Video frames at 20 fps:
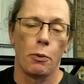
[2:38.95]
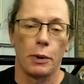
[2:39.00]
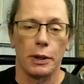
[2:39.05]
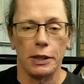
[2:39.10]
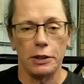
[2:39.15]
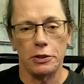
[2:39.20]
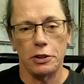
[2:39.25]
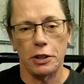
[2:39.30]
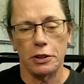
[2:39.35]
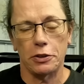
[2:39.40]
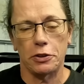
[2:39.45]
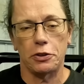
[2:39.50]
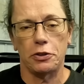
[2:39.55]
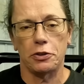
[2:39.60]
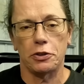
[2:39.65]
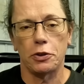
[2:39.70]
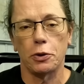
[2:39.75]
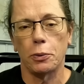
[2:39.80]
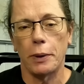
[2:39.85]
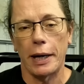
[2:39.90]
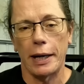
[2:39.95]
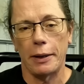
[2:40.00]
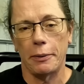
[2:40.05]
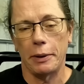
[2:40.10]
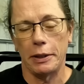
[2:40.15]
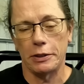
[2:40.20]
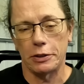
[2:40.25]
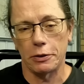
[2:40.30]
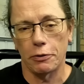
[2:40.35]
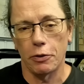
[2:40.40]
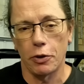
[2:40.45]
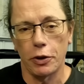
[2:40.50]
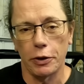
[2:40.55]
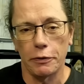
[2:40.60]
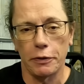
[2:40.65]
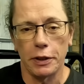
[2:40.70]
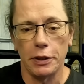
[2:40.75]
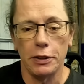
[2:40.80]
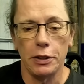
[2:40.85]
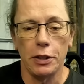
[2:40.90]
Well, let's just sort out its
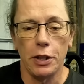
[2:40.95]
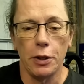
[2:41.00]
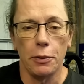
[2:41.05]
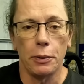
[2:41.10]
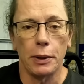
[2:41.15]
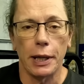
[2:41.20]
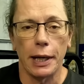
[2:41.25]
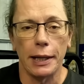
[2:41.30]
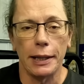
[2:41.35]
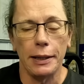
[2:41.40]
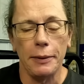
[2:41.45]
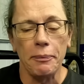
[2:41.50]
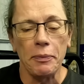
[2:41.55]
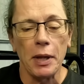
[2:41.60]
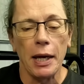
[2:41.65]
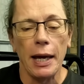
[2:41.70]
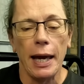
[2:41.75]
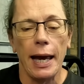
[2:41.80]
arrival in the UK.